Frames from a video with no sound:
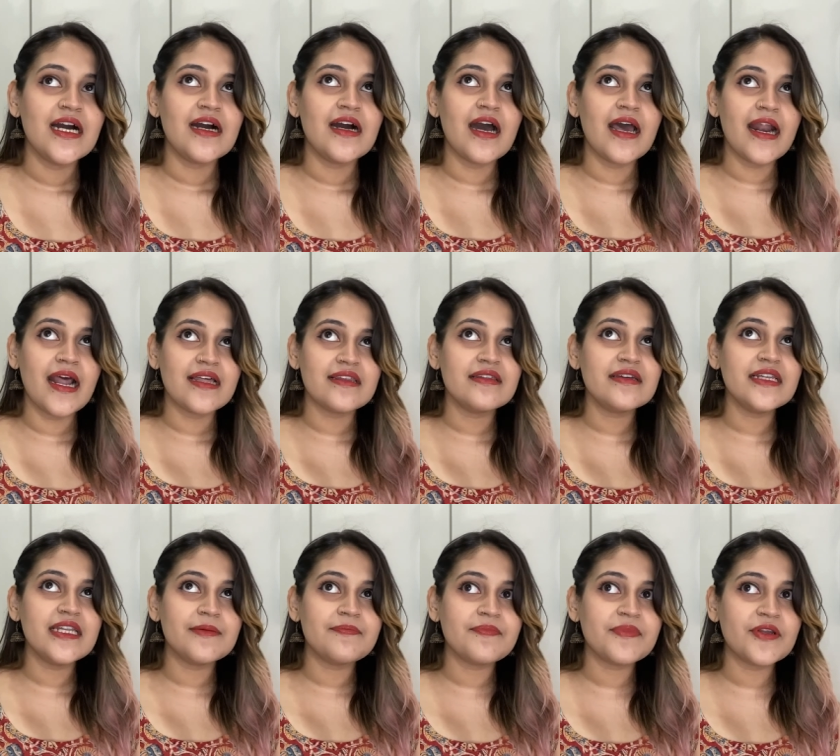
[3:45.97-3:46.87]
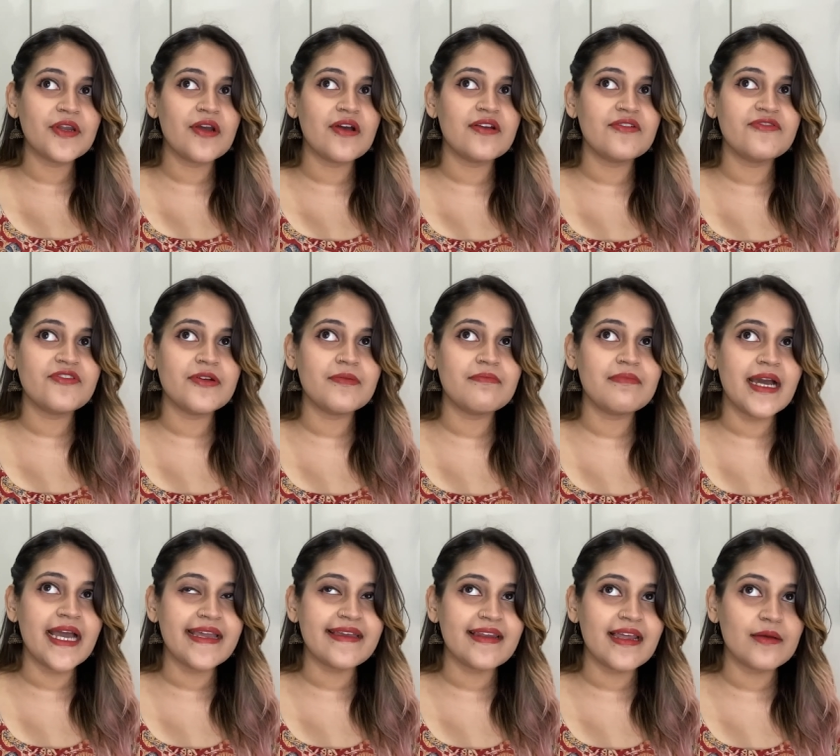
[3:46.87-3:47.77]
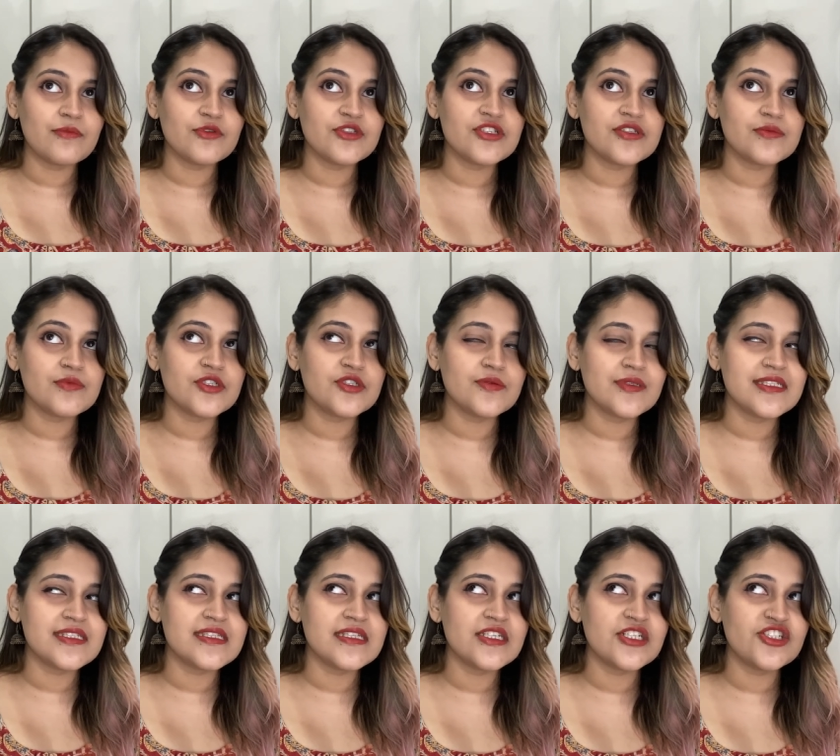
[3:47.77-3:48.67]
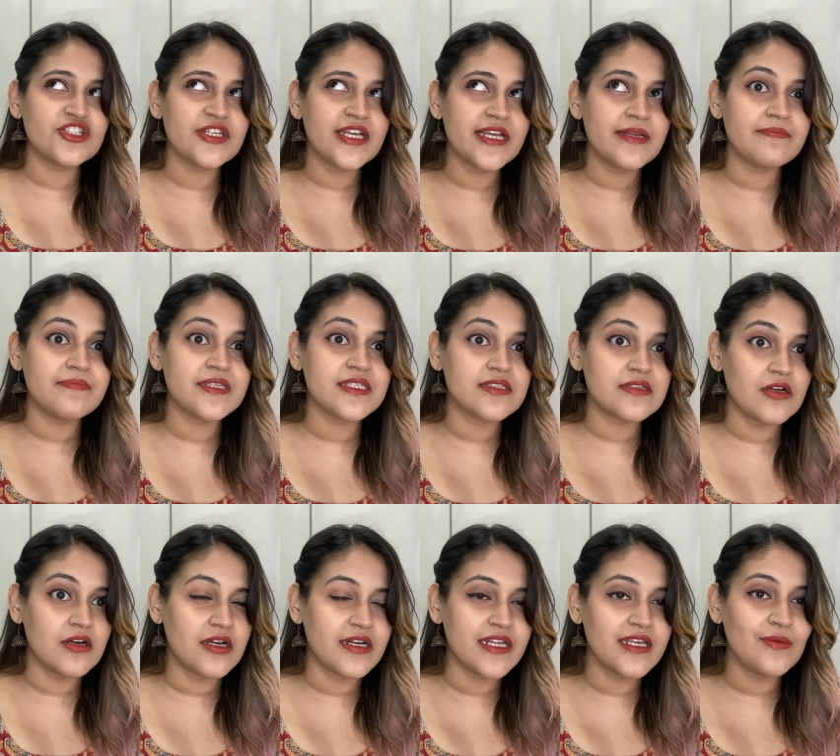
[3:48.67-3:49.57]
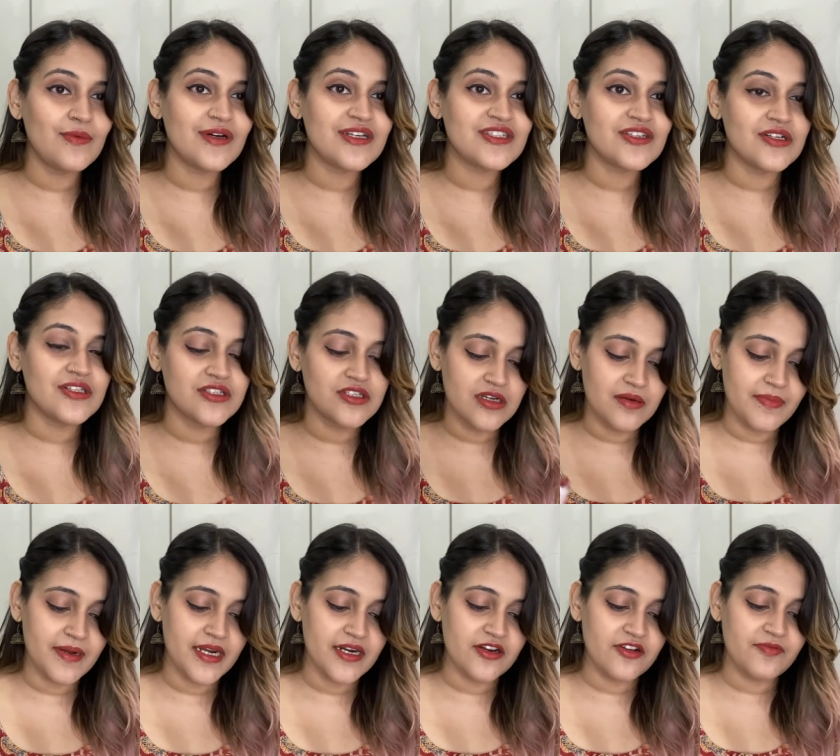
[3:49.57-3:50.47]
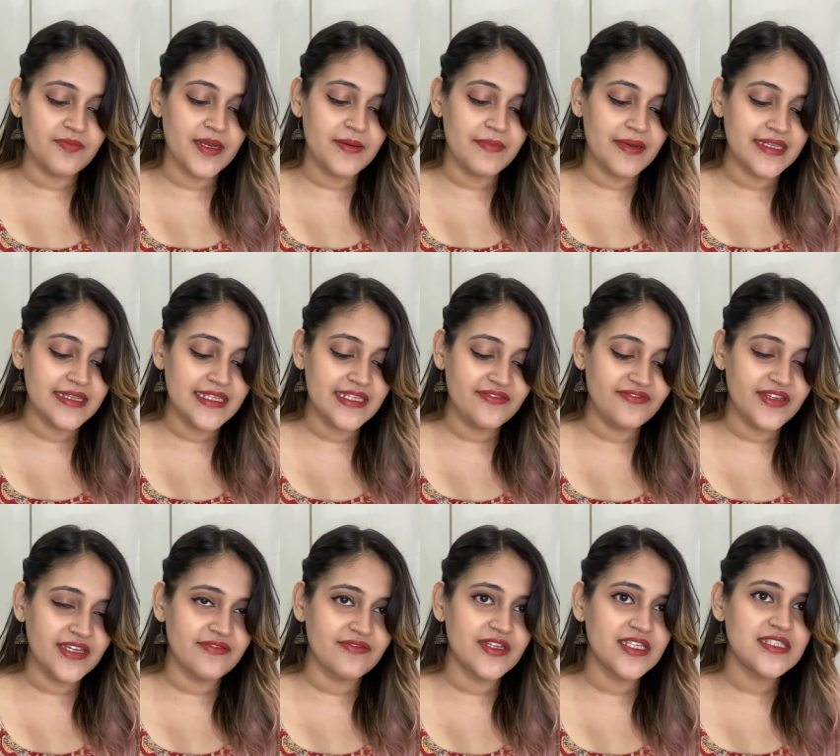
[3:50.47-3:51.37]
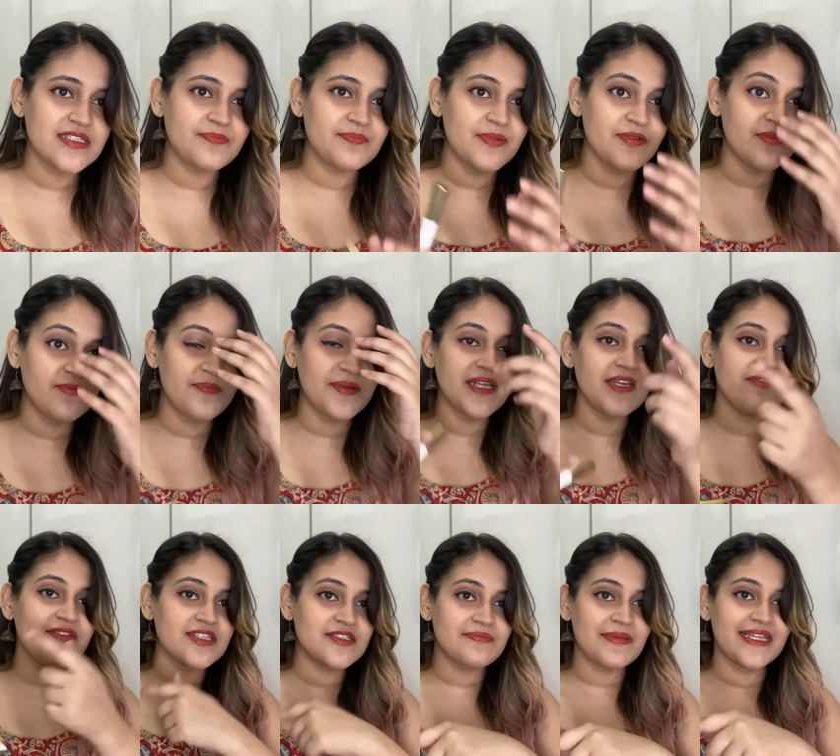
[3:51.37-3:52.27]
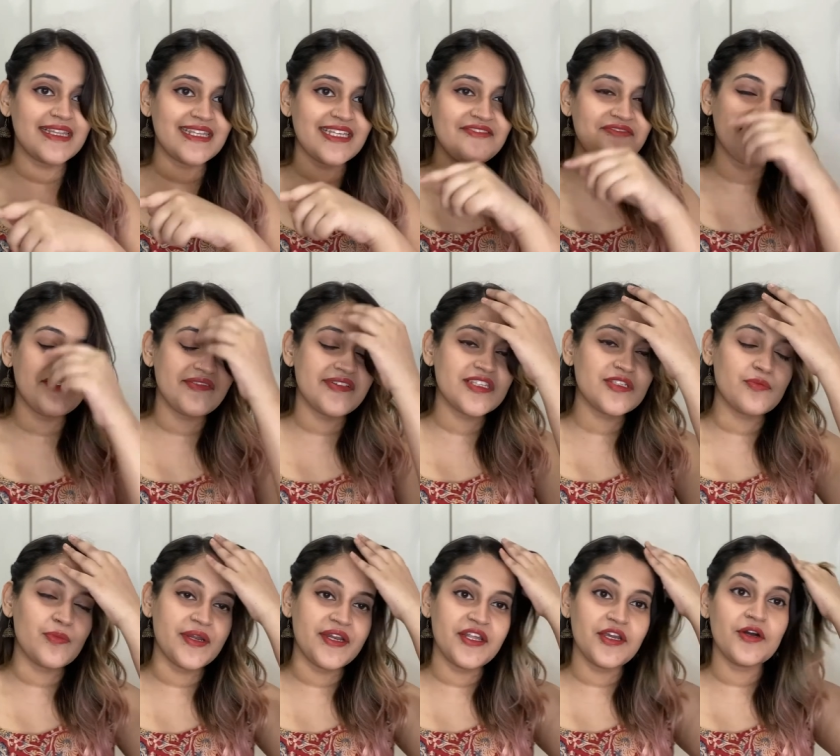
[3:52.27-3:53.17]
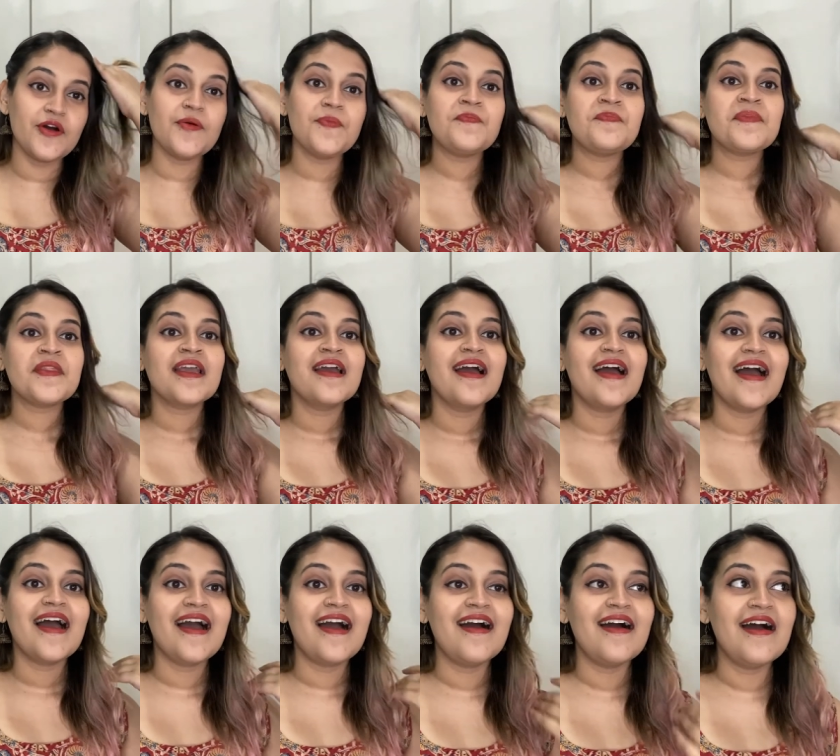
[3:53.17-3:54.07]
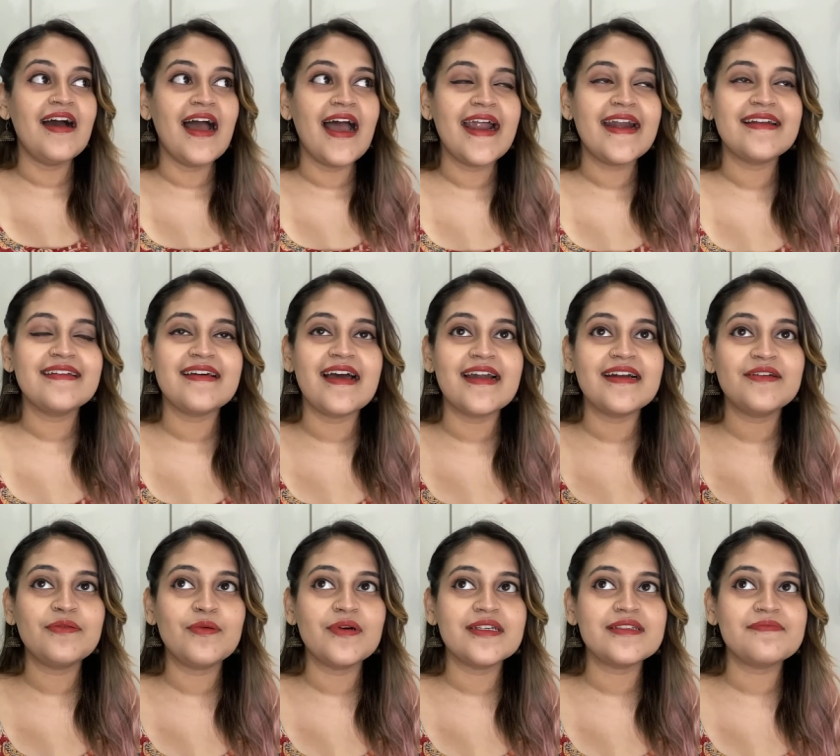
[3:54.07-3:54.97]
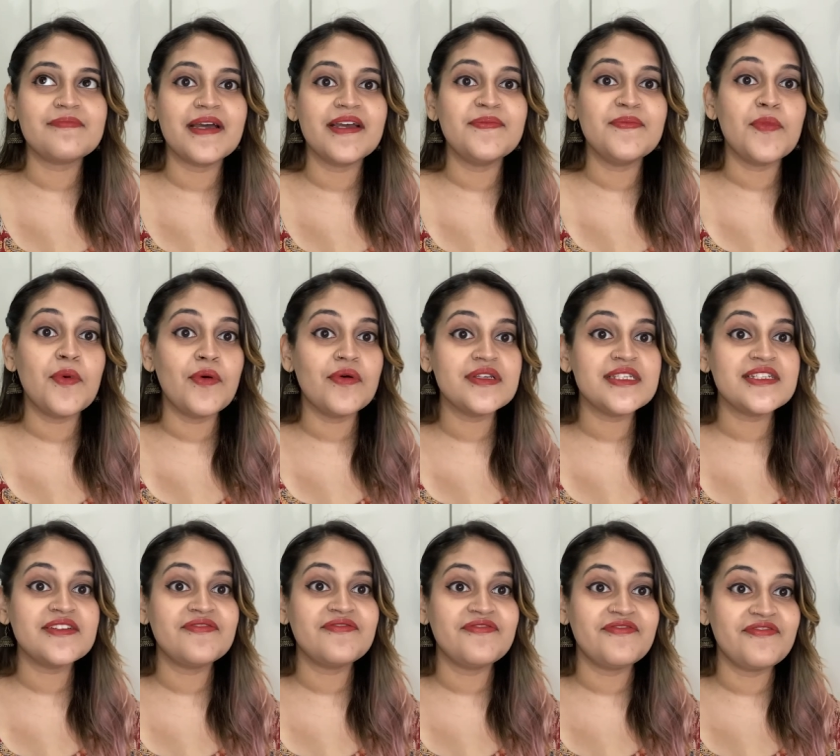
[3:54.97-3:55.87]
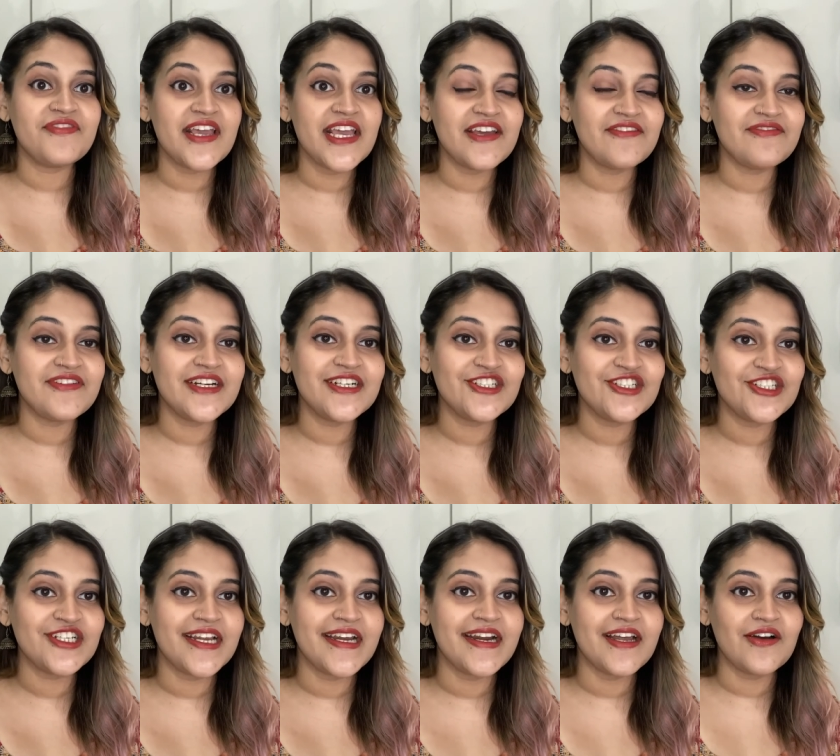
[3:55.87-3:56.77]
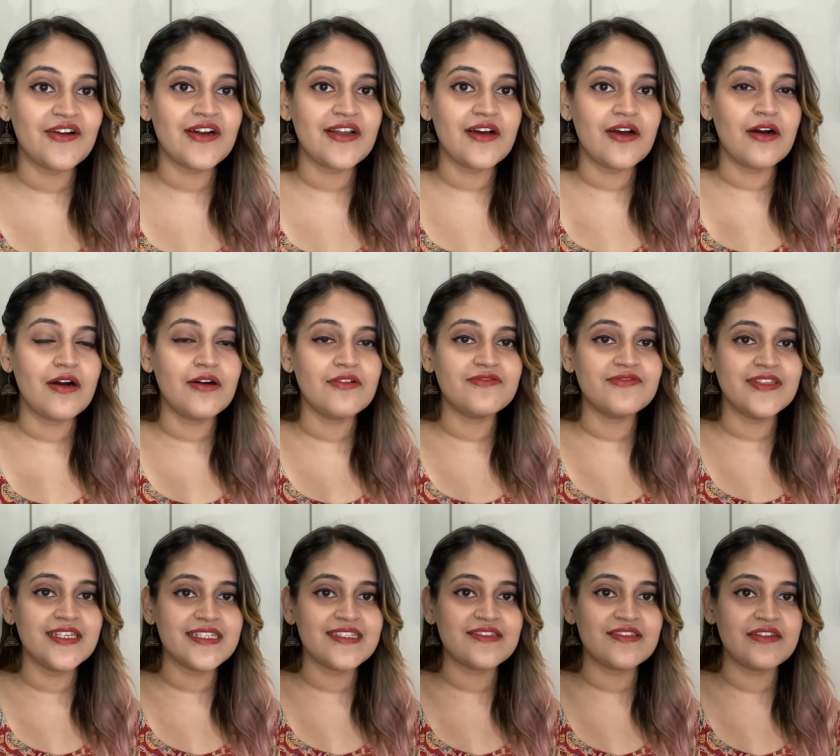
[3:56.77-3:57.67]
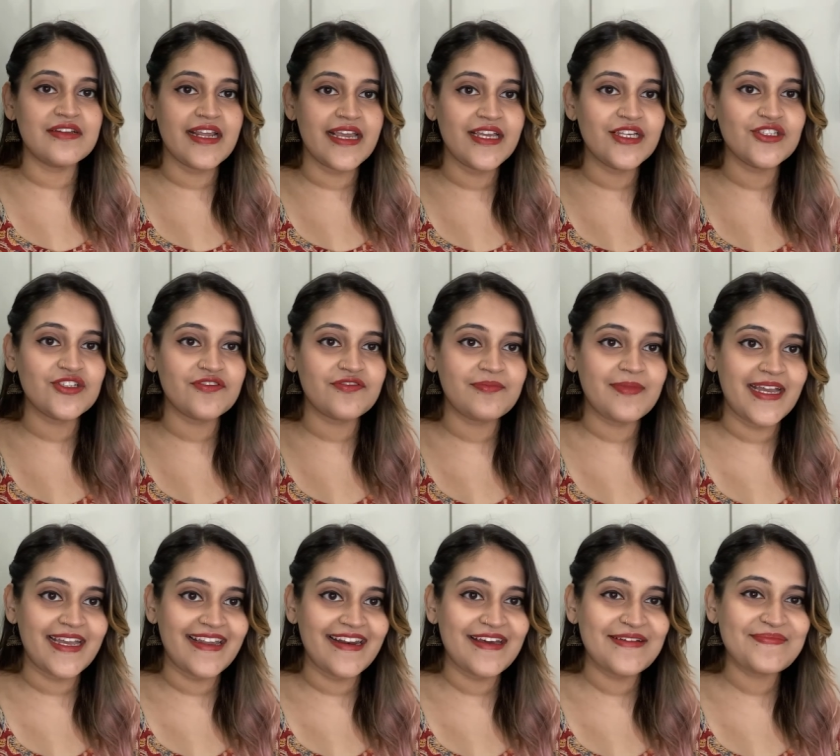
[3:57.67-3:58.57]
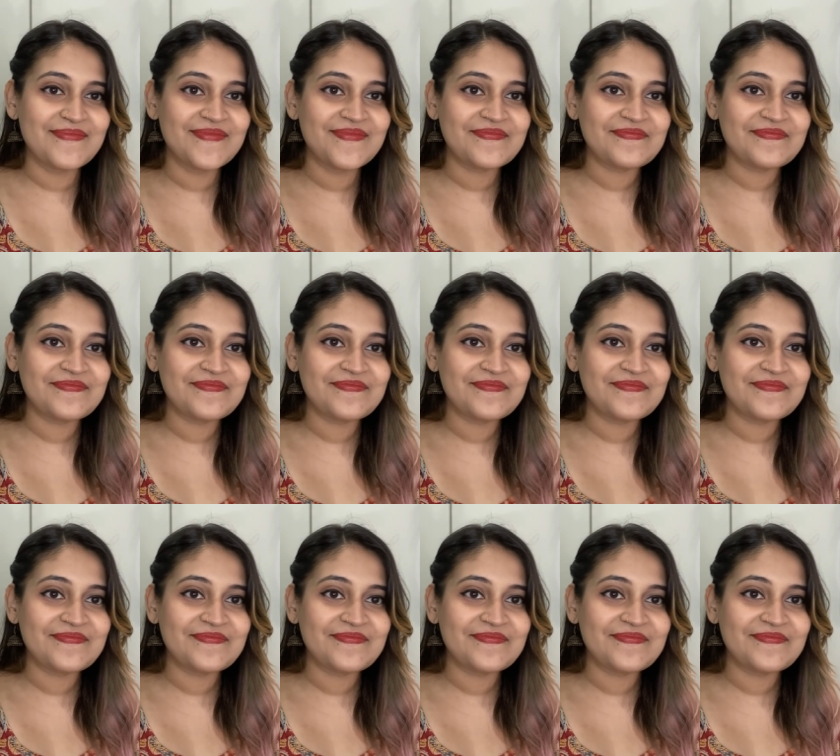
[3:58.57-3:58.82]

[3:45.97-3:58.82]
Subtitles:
Another lip crayon from MyGlam, which was in this shade Biscotti, was also a part of my monthly favorites, previous monthly favorites video. And that was my most favorite shade out of this range of MyGlam.